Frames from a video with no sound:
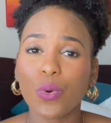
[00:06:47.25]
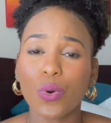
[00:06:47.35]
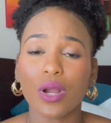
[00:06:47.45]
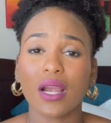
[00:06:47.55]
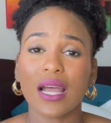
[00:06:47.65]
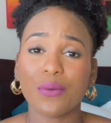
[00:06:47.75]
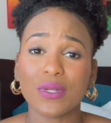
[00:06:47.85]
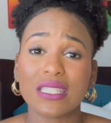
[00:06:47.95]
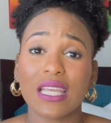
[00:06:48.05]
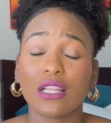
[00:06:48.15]
or I
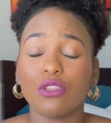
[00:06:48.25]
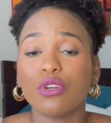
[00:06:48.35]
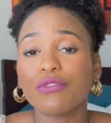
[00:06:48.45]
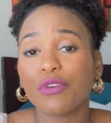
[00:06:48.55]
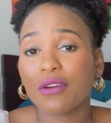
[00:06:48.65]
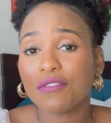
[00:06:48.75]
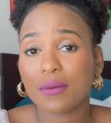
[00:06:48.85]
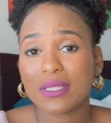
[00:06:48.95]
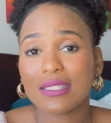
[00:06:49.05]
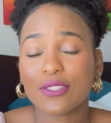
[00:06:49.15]
would say look for a
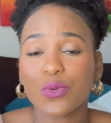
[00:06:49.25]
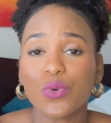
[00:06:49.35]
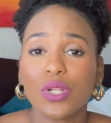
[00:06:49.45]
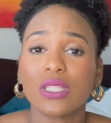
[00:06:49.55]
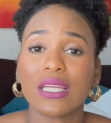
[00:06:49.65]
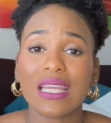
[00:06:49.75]
pharmacy school